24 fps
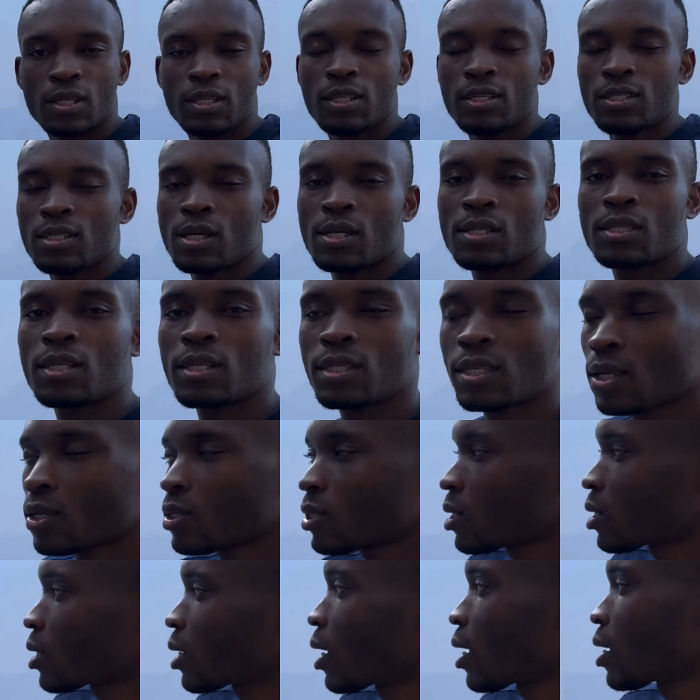This
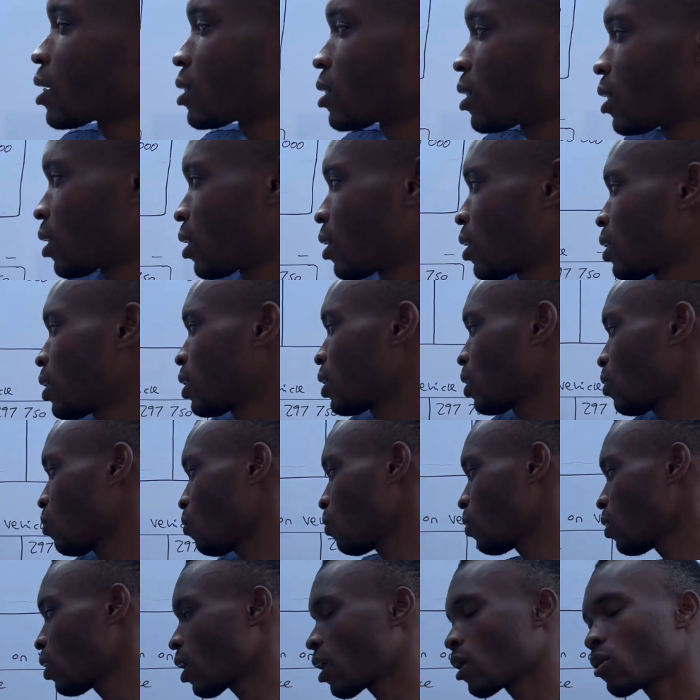100,000, guys,
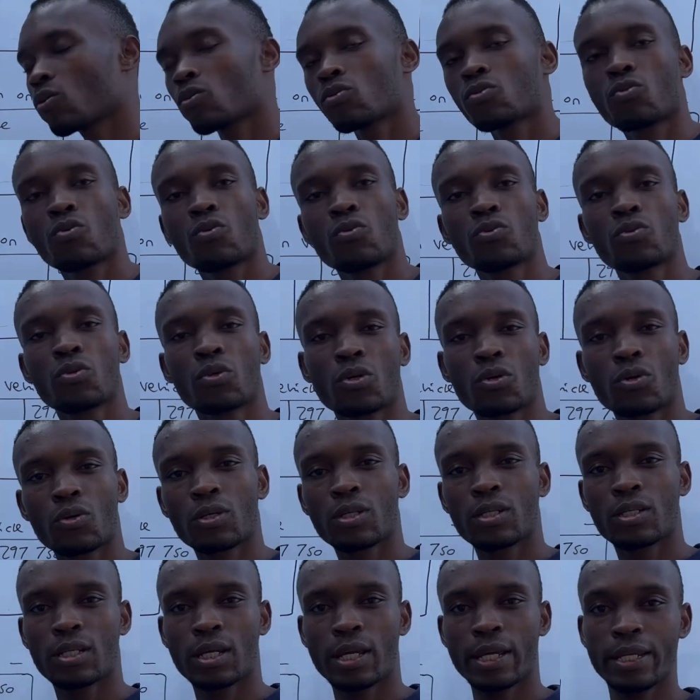we are not going to record
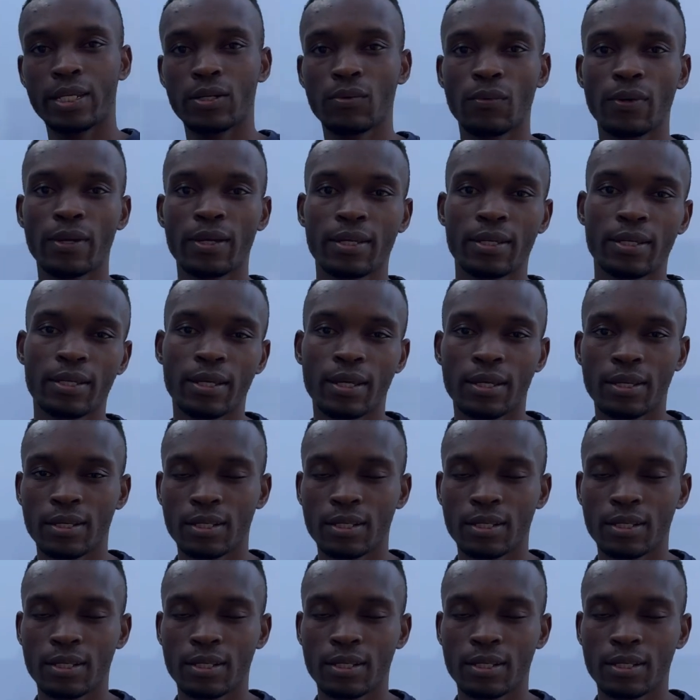it anywhere here.